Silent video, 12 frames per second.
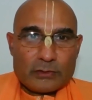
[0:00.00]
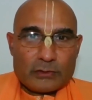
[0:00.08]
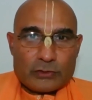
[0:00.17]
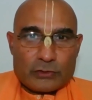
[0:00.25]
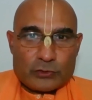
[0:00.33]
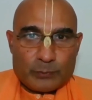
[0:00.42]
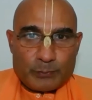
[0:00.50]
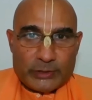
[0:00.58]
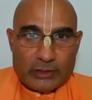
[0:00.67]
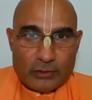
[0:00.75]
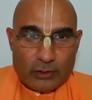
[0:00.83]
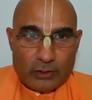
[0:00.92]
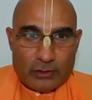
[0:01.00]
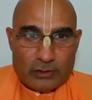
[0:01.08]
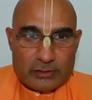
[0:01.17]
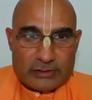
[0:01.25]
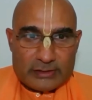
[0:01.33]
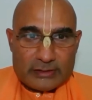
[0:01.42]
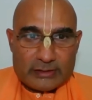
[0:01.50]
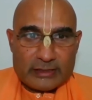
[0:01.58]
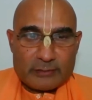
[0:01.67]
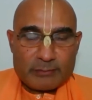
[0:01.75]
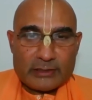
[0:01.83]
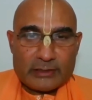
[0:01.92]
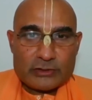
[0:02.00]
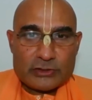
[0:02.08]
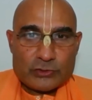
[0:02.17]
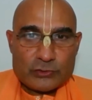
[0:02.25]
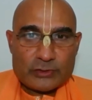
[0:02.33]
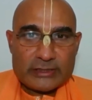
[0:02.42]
So because it can be understood,